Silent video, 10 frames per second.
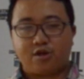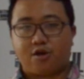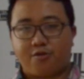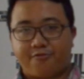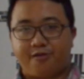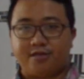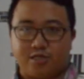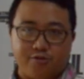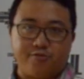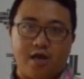the growth has
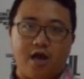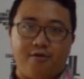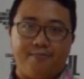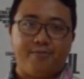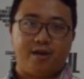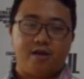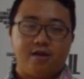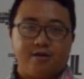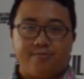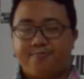slowed down, but
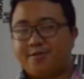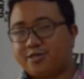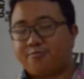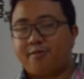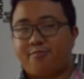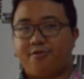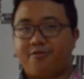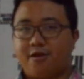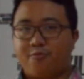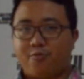please remember
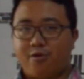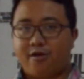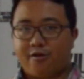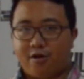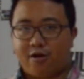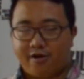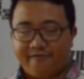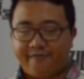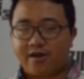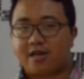that we're on
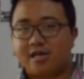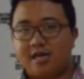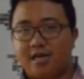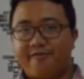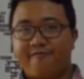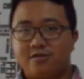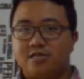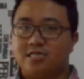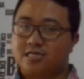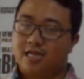a very
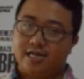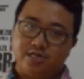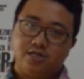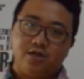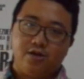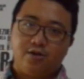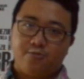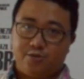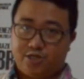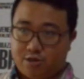infancy stage,
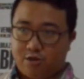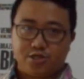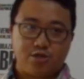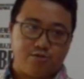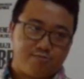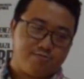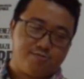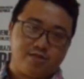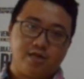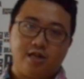which also
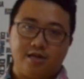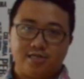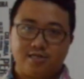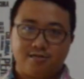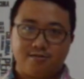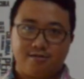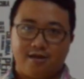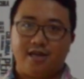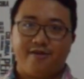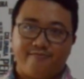still is
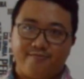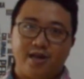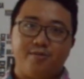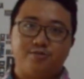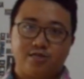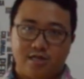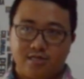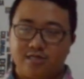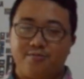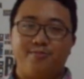
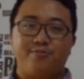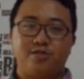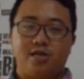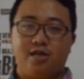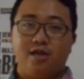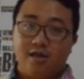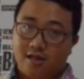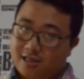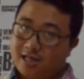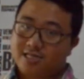80%, 70%.
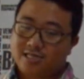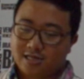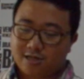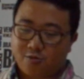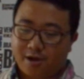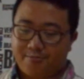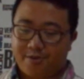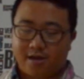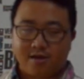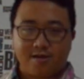That's still quite
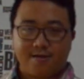big.